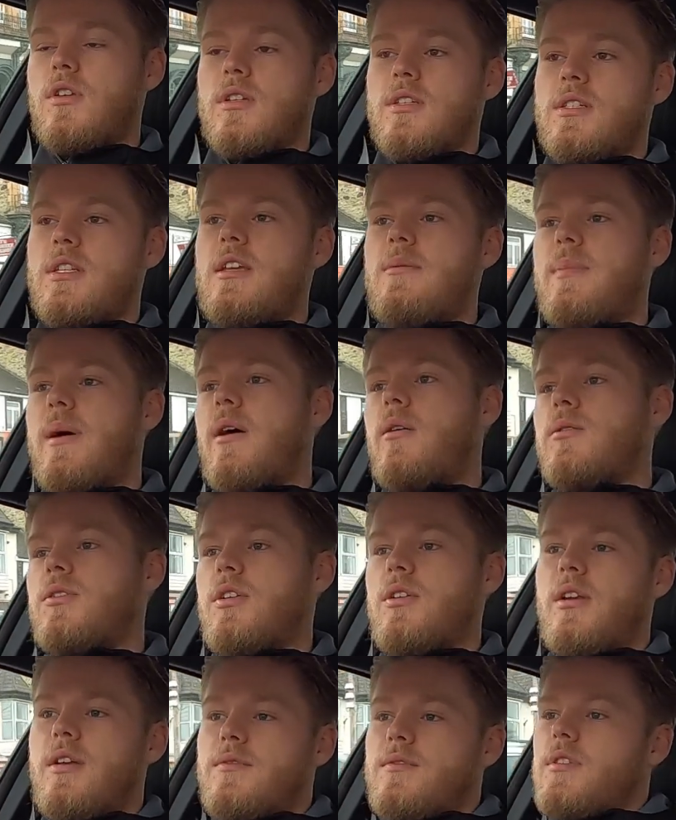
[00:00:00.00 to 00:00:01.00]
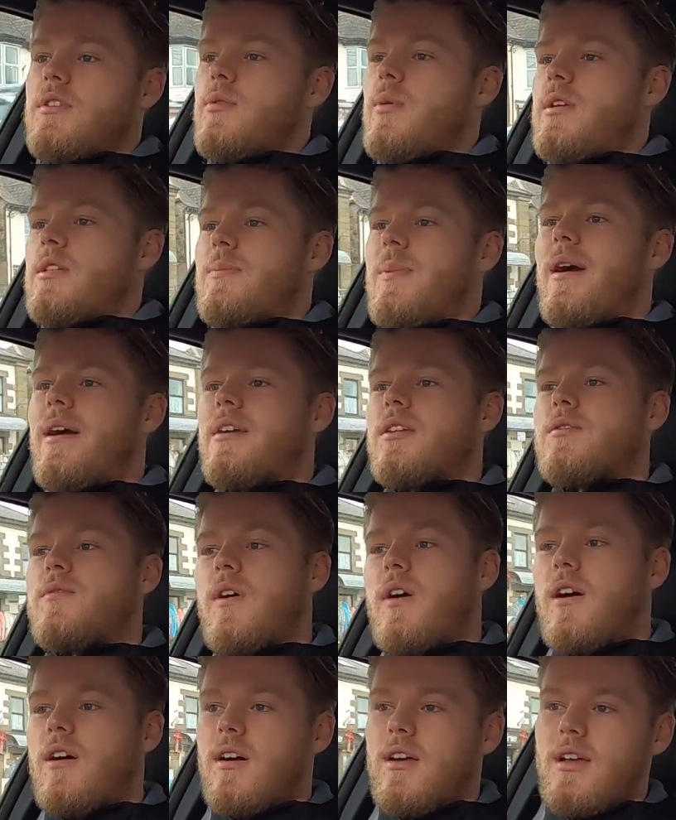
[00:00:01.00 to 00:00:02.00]
your seatbelt so you don't have to twist back as
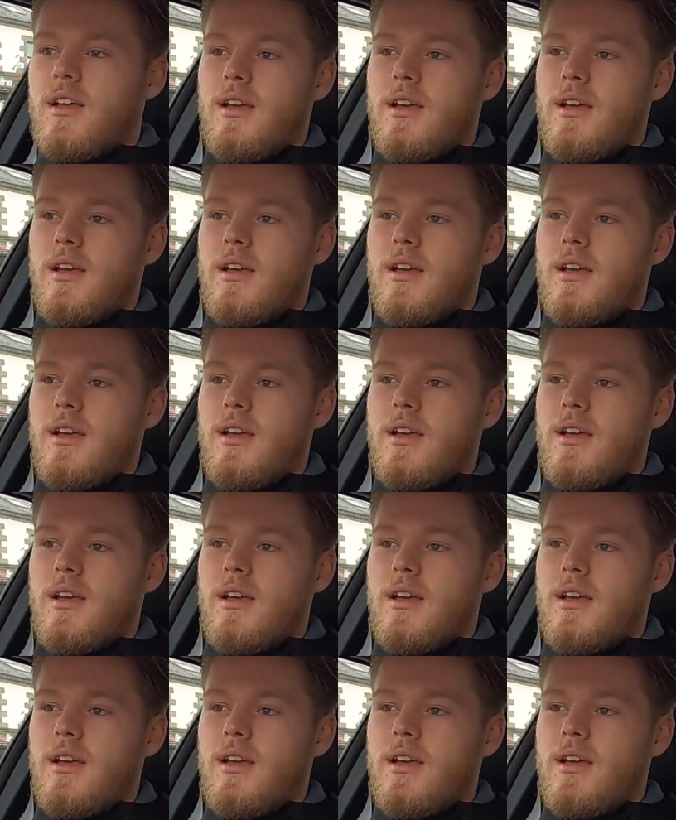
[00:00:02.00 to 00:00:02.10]
far.